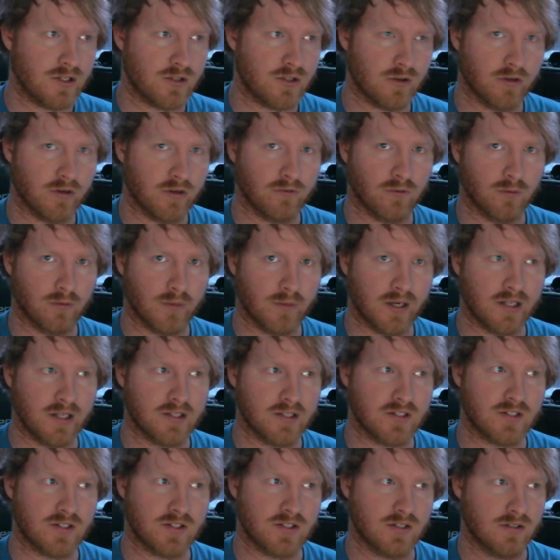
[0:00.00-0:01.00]
three or four
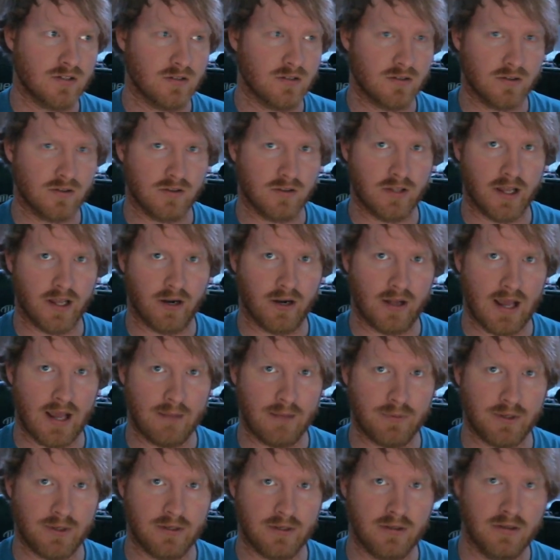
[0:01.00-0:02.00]
months, that'll
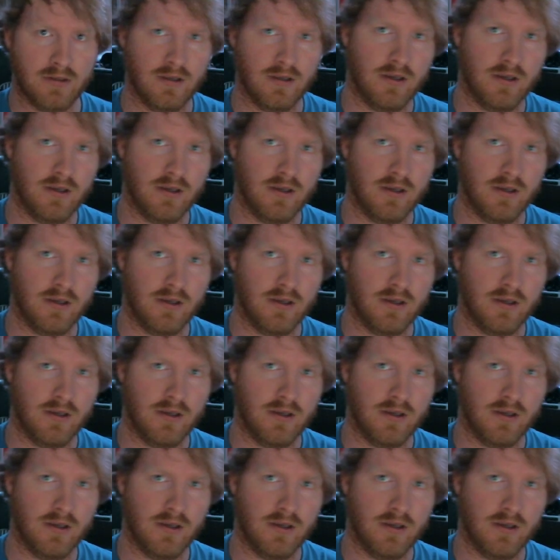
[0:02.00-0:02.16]
happen.